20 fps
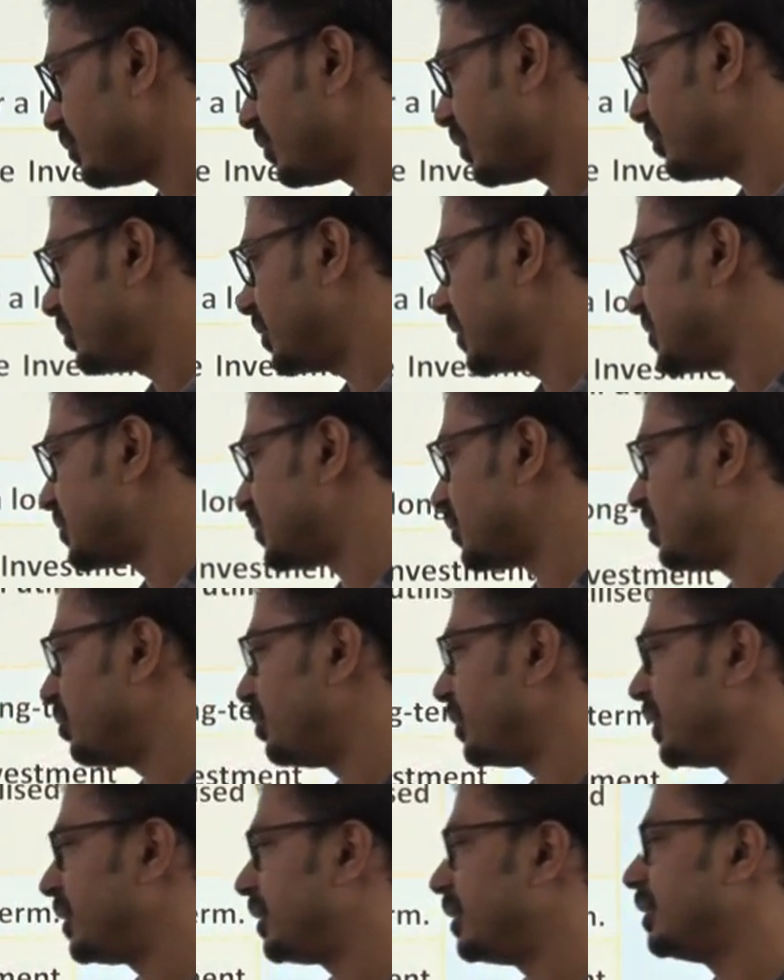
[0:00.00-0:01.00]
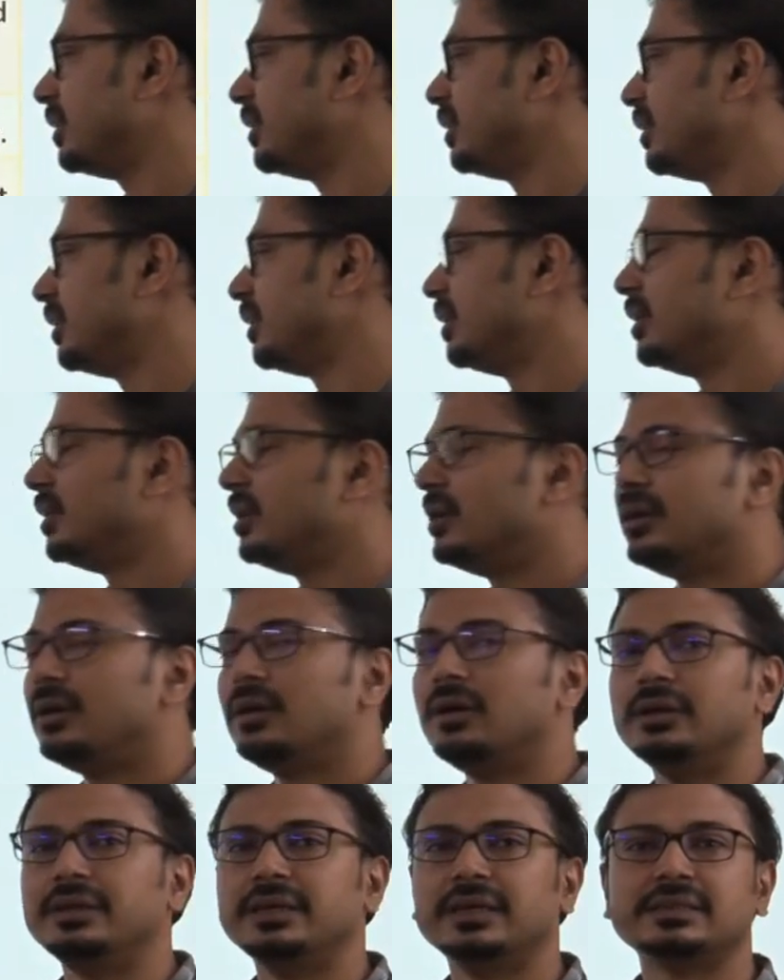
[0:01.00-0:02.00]
from this topic.
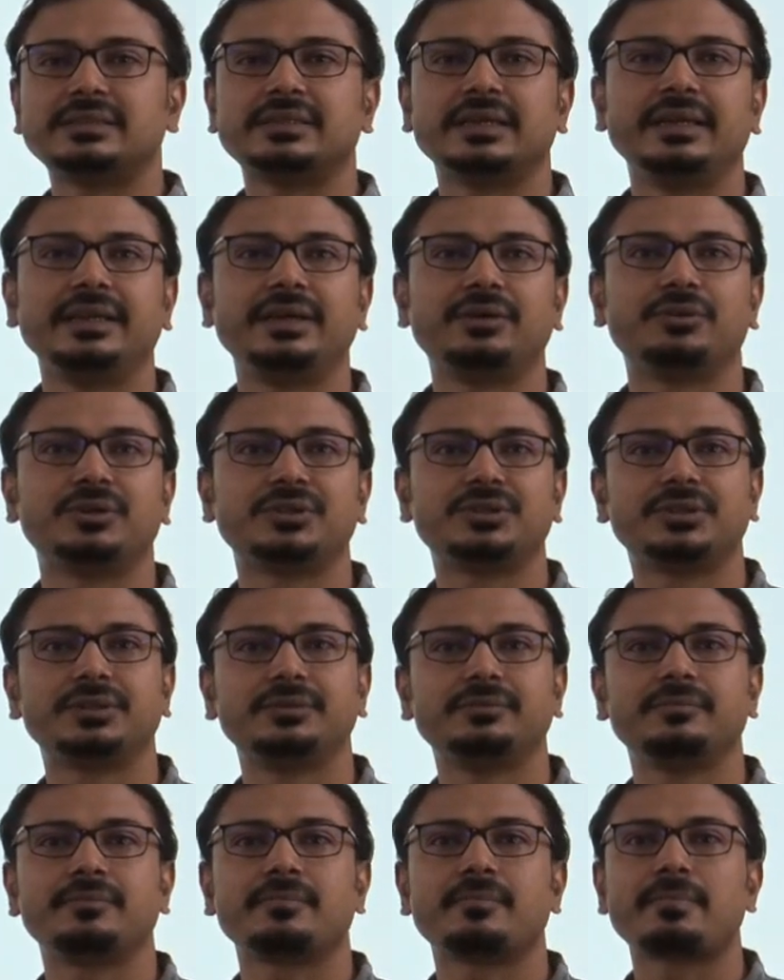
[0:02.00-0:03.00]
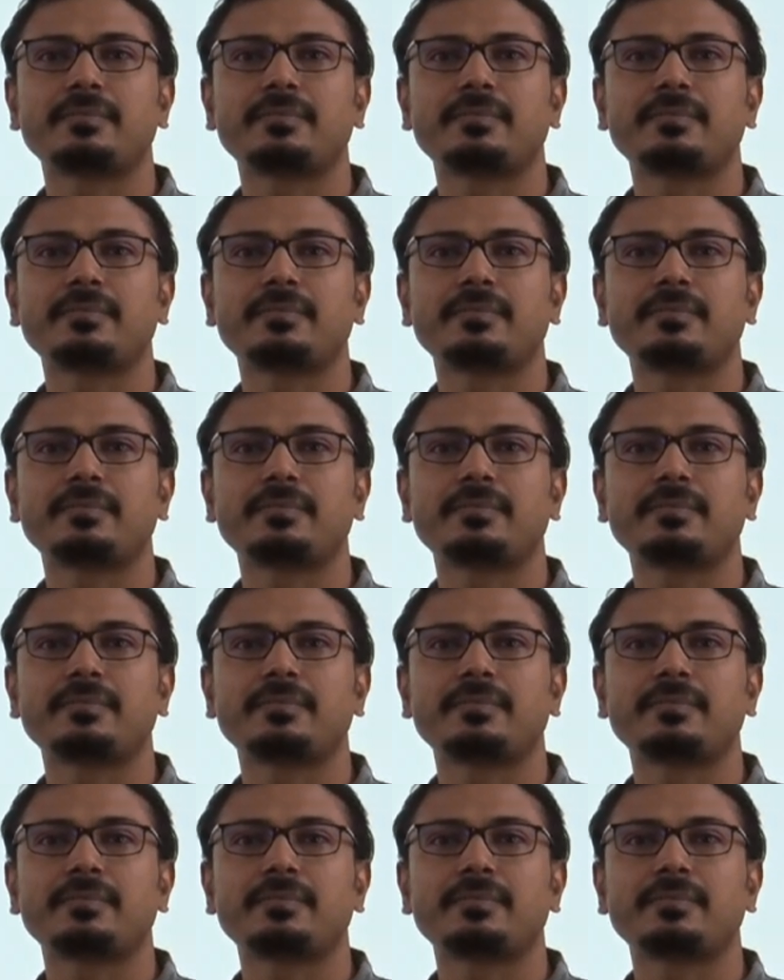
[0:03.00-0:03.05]
Yes, any question?